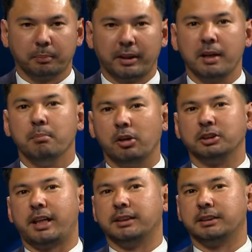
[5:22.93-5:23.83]
but in
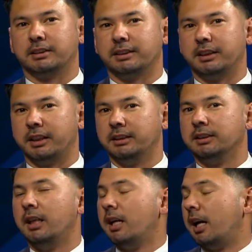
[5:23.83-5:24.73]
most cases the city
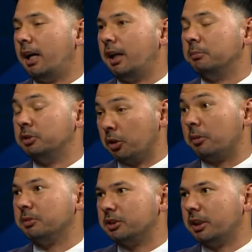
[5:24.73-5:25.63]
uh, absorbs